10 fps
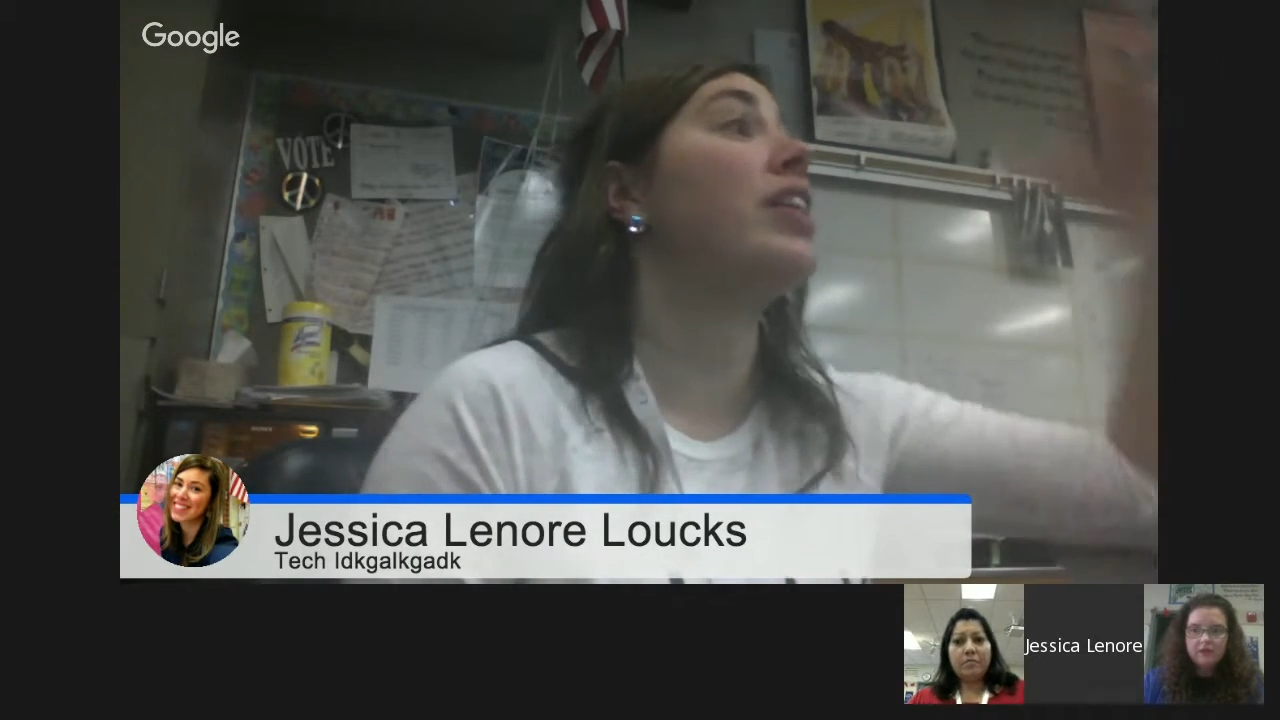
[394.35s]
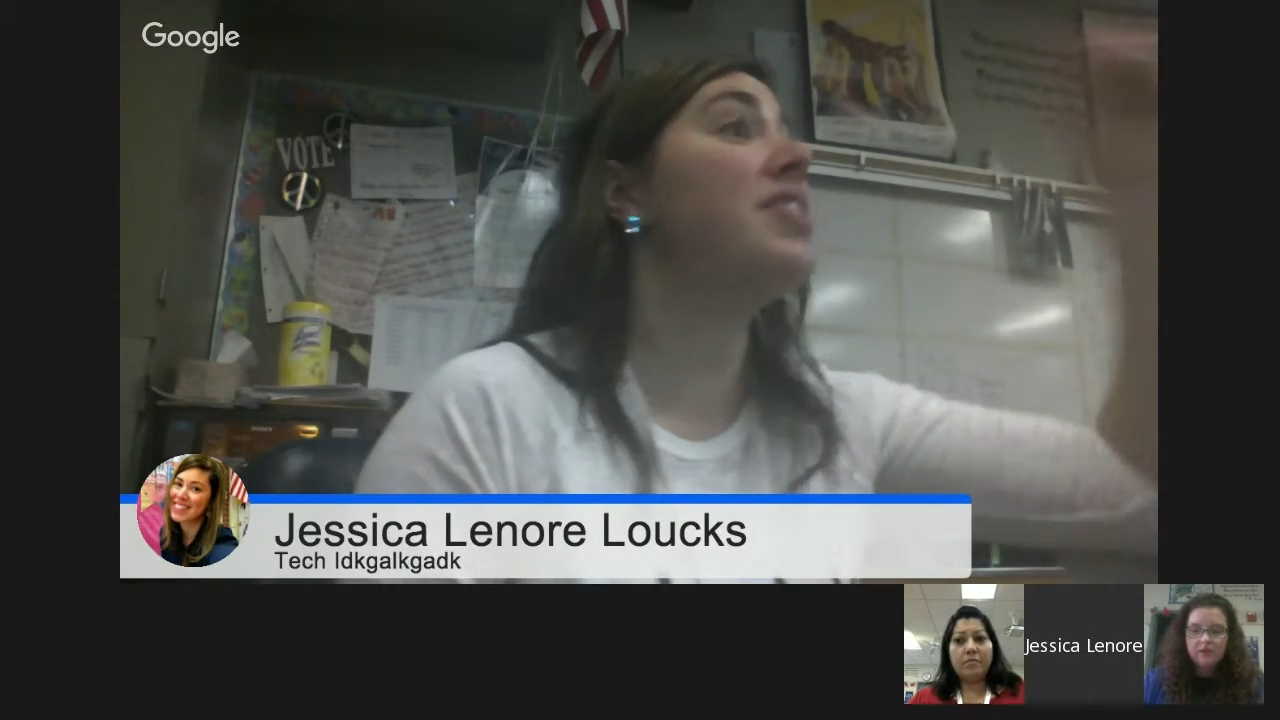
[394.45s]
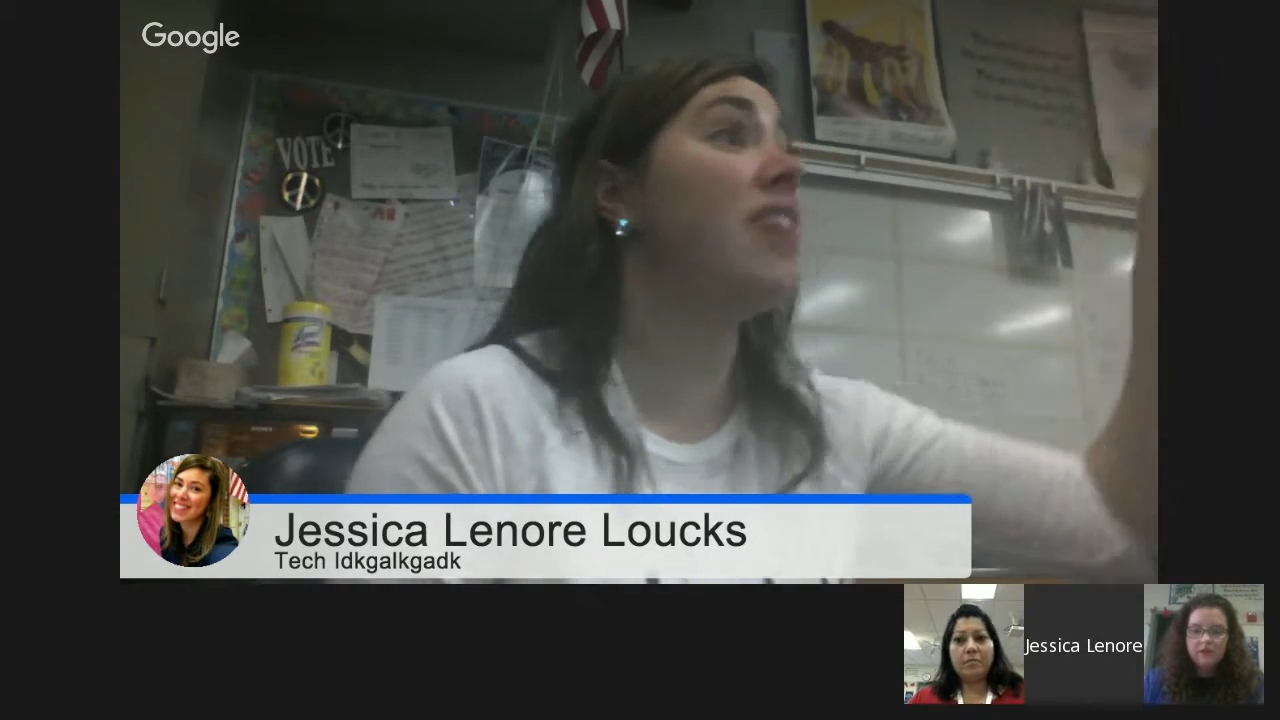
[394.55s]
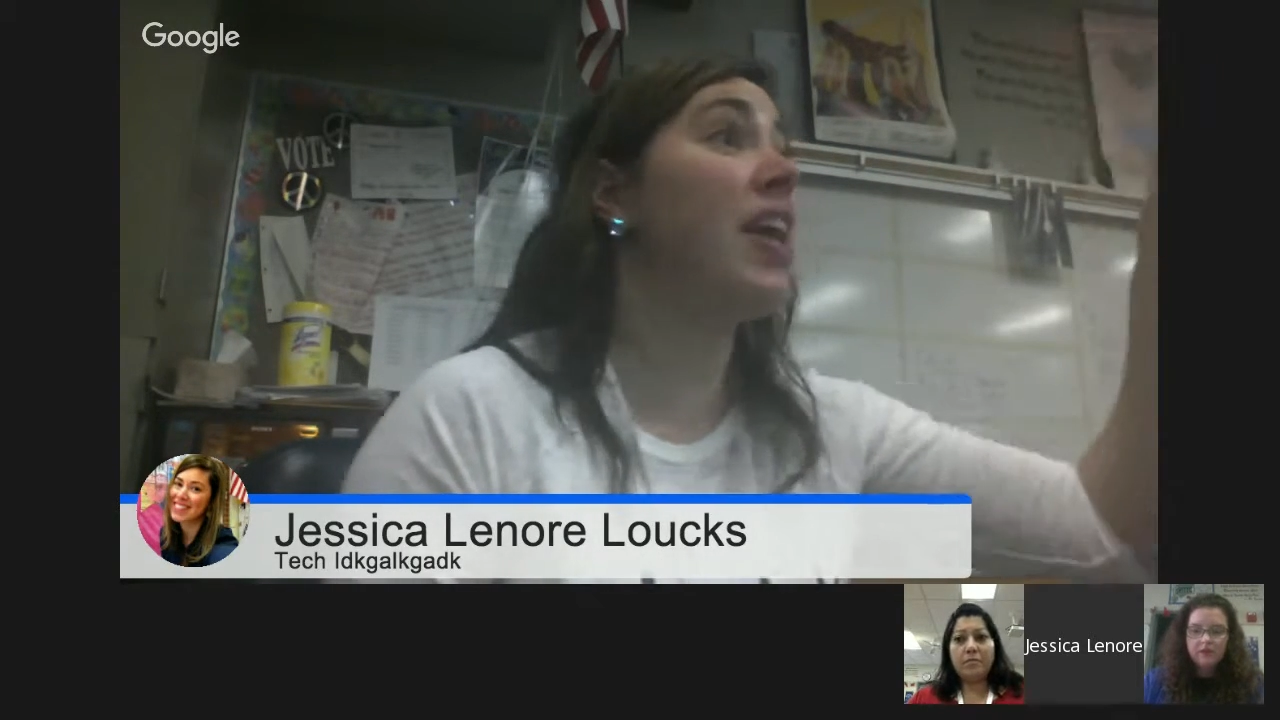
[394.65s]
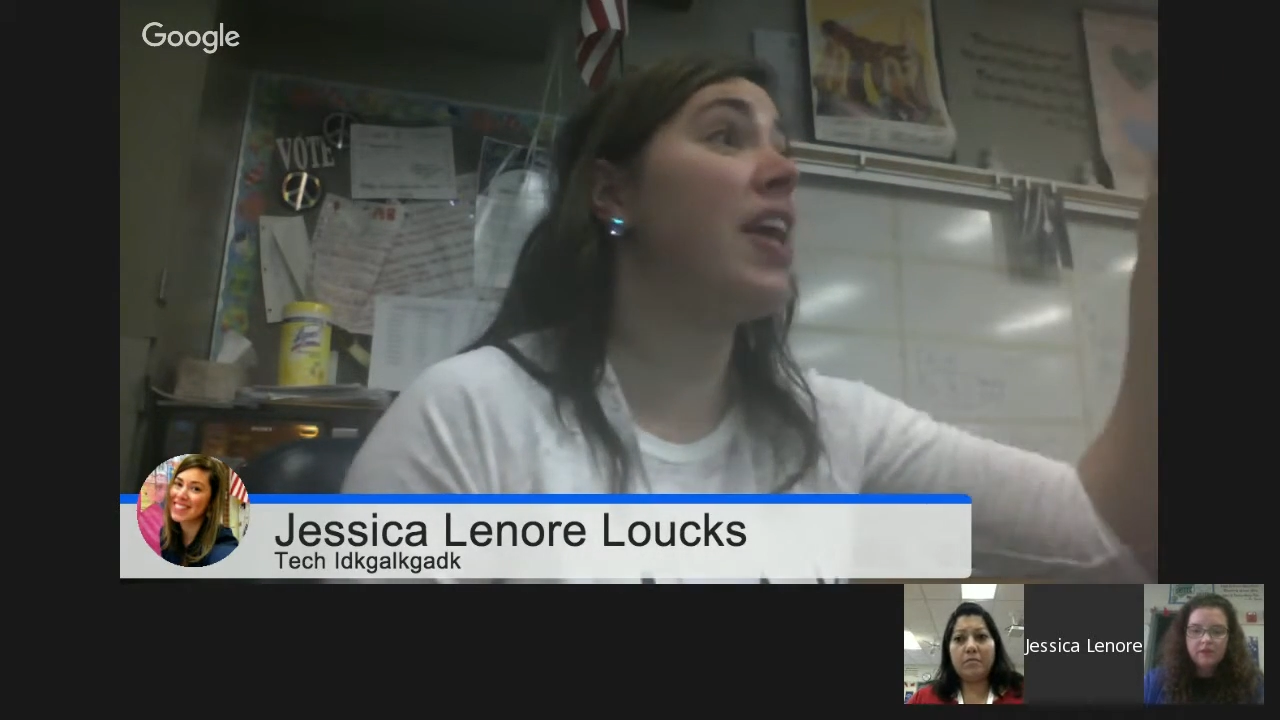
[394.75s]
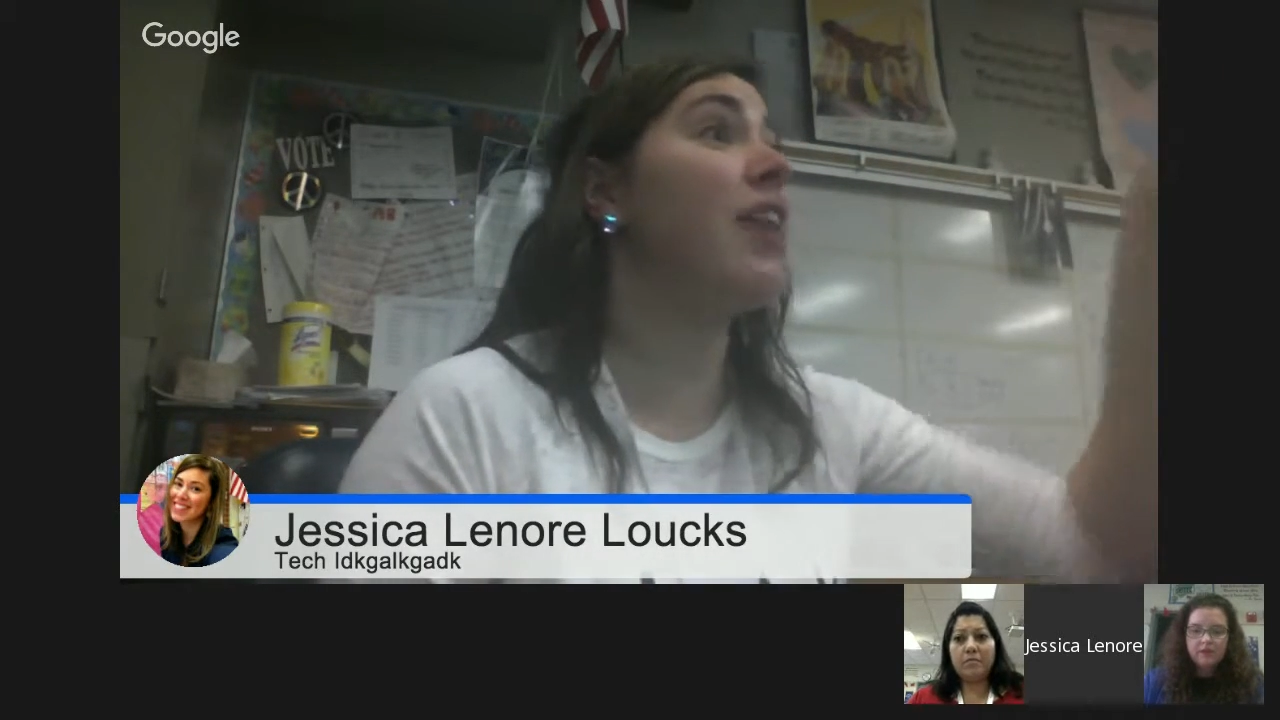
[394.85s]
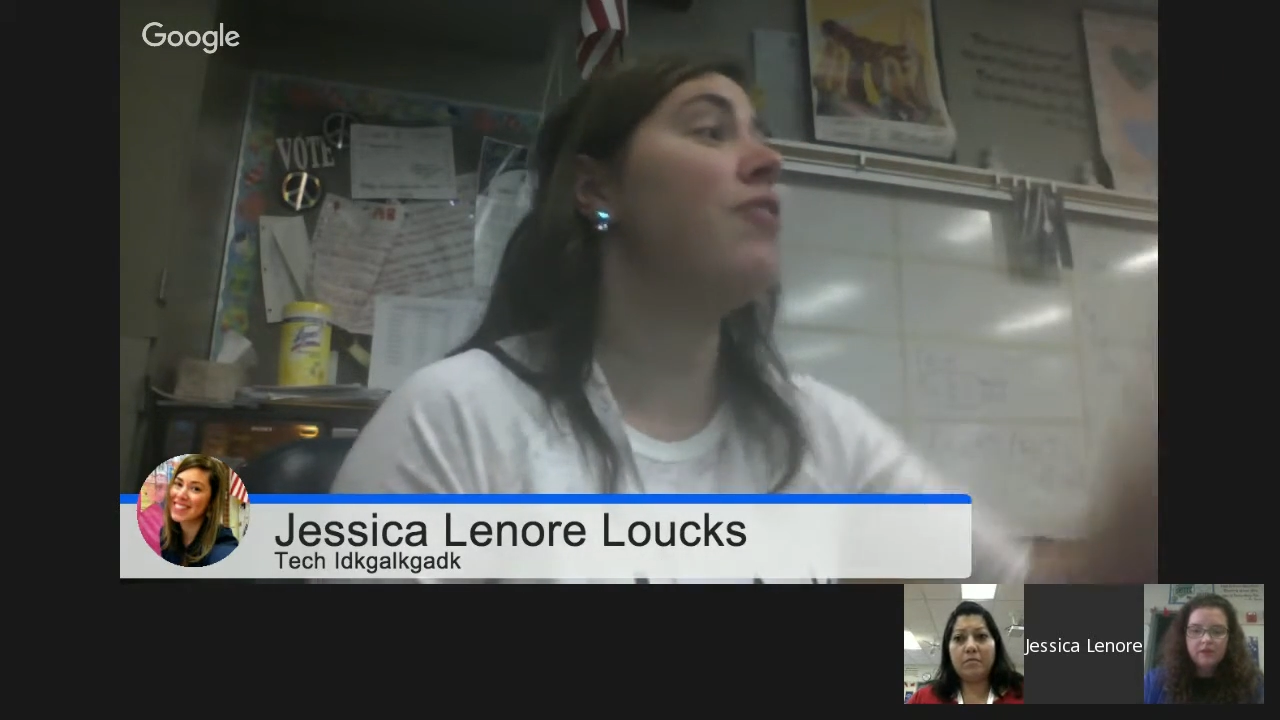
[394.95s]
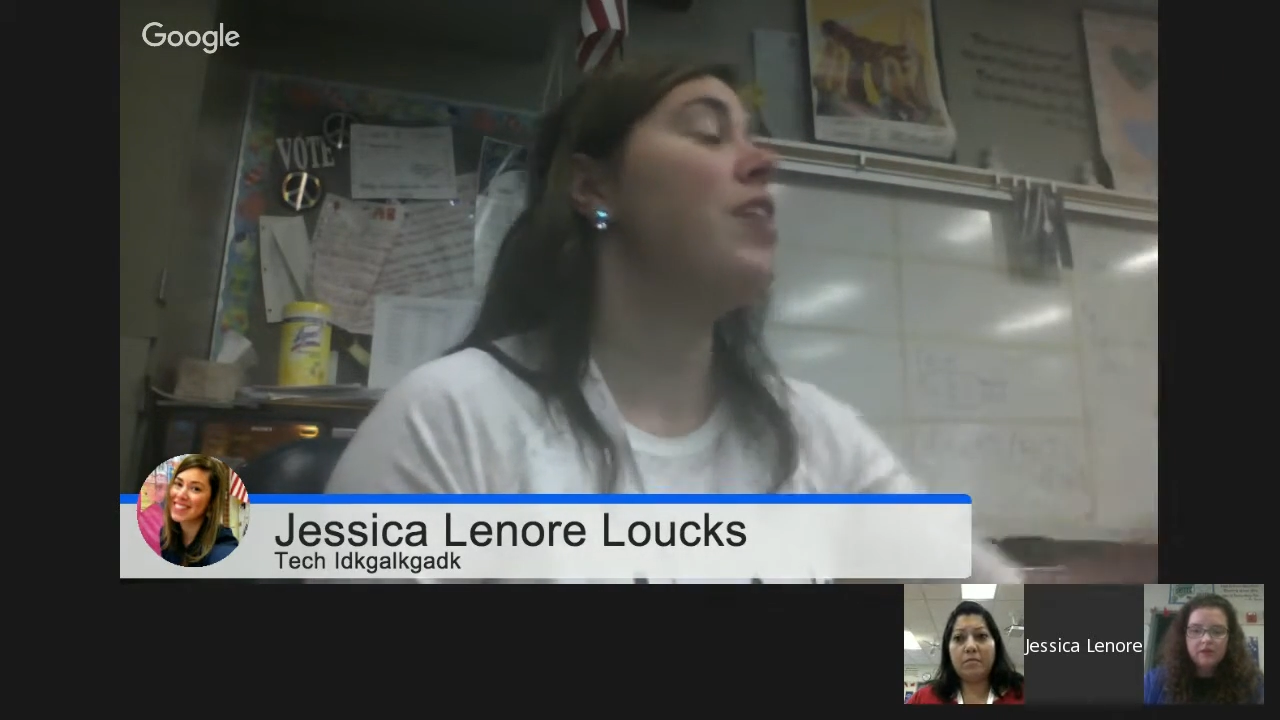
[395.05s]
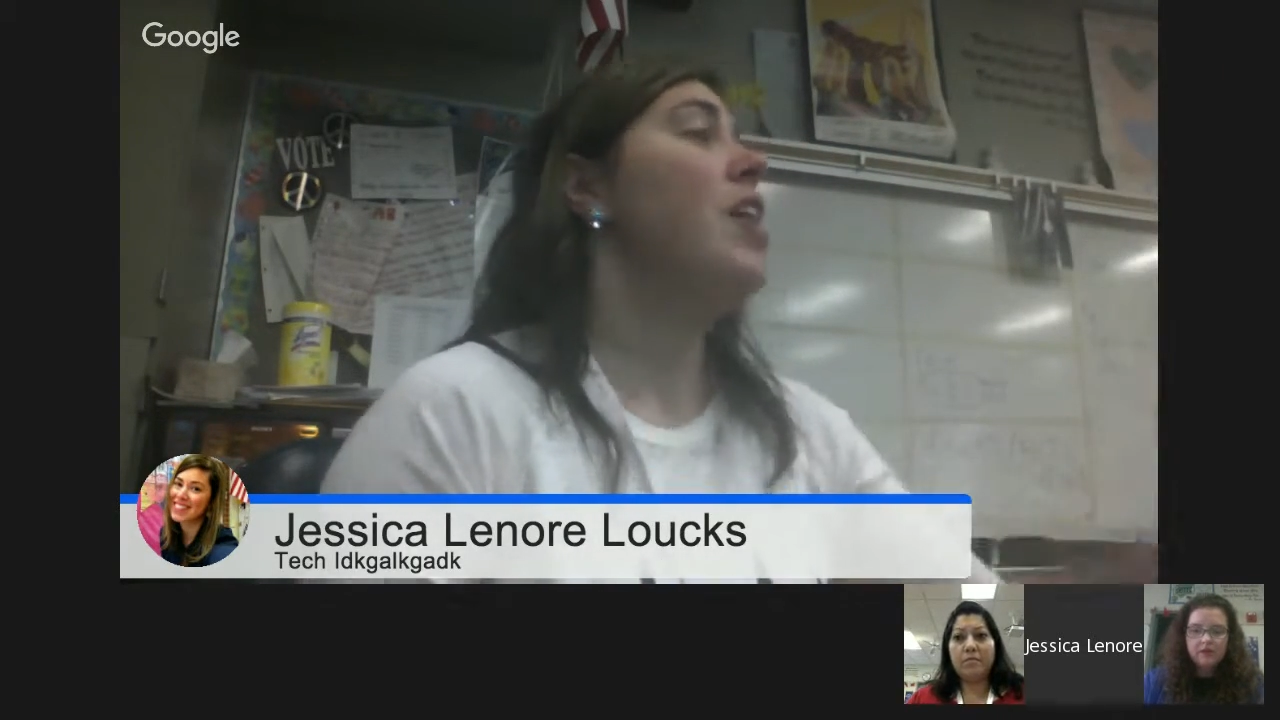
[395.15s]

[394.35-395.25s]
save,